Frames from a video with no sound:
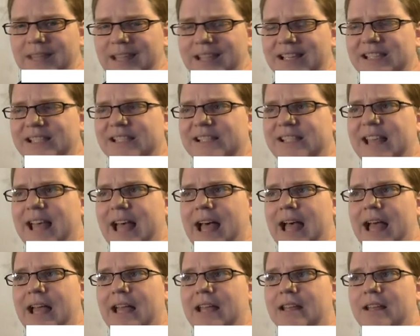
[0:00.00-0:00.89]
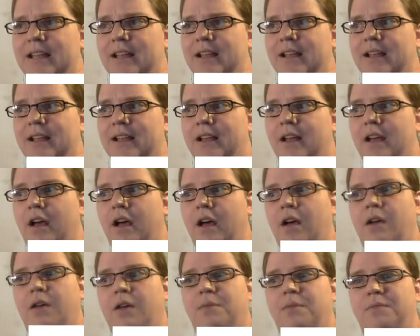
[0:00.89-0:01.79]
is that
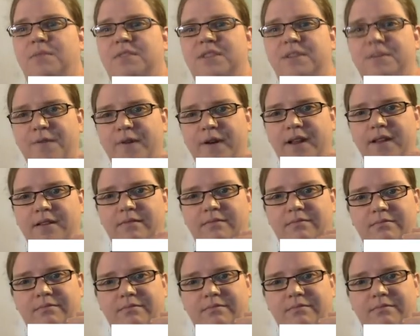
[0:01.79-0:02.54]
different